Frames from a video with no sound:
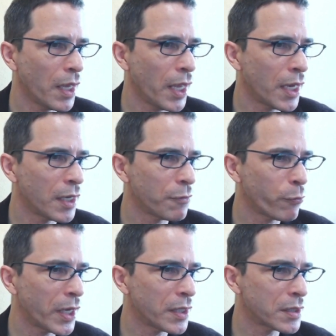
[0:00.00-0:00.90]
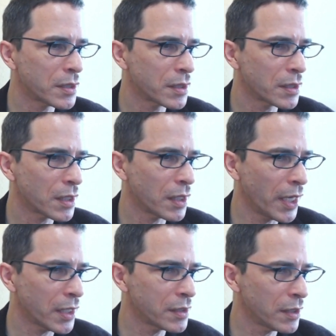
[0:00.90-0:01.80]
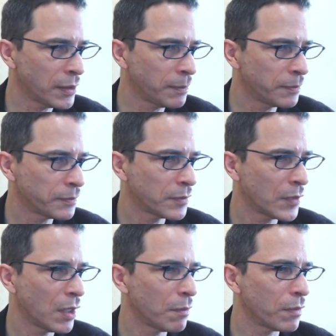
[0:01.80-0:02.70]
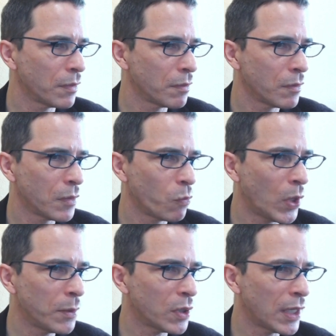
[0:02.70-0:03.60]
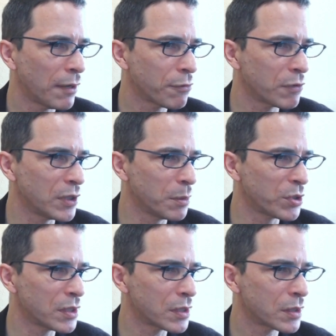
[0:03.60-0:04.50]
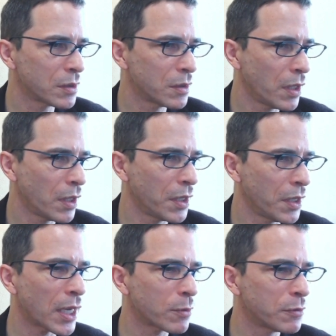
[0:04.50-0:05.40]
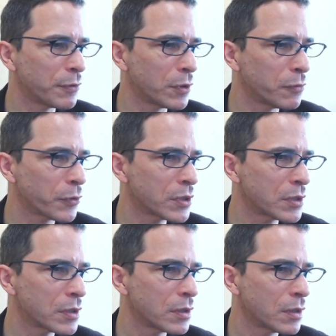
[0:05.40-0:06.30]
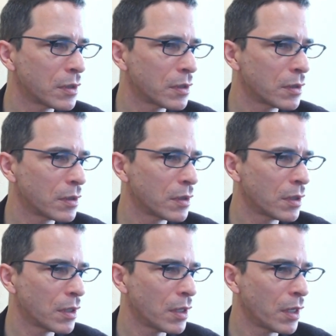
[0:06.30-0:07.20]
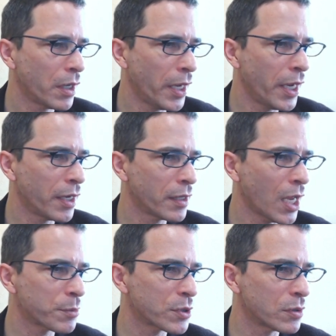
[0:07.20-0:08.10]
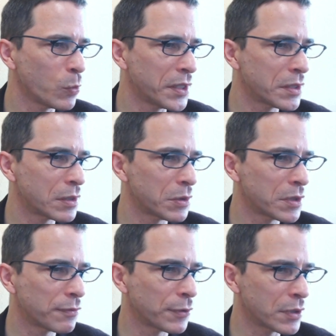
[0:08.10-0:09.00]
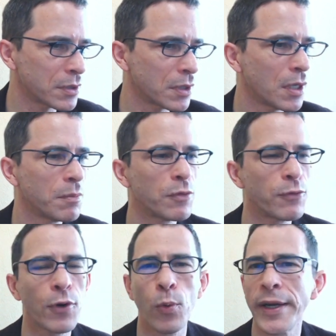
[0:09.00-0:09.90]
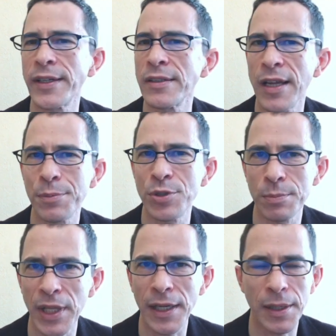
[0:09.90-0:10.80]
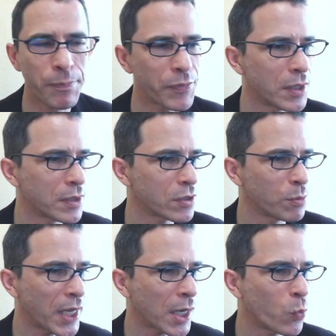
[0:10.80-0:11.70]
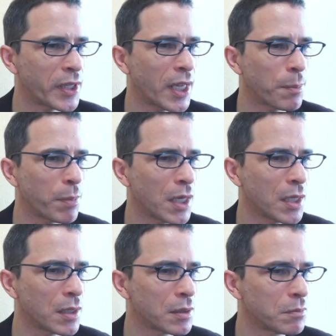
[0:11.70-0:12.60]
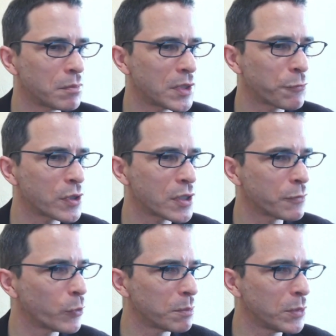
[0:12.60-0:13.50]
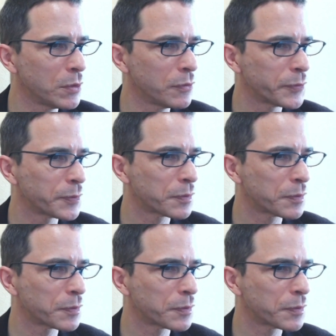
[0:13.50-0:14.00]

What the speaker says: And if white connects here, white will have three liberties. Black will fill first and capture the white stones first before white can capture black. So black won that by a difference of one move.